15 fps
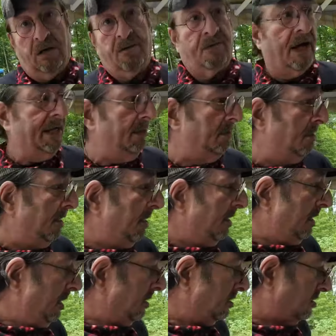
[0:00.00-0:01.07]
right?
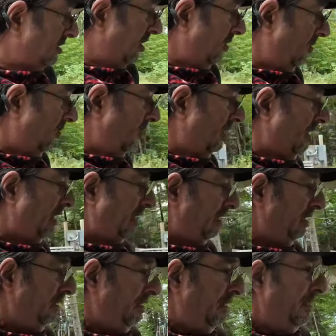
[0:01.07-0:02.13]
So, uh,
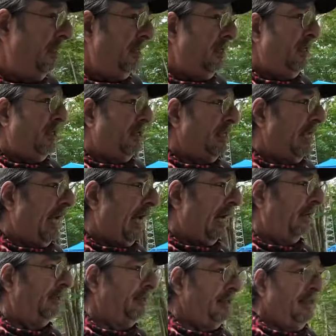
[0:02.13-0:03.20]
yeah,
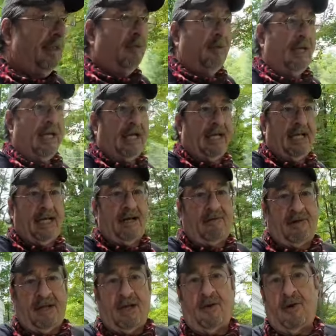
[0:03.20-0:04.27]
we got to get
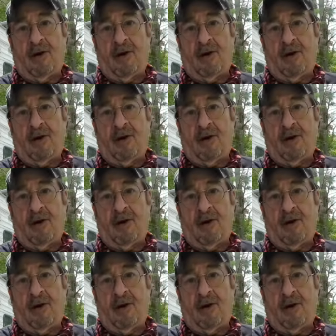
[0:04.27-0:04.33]
everything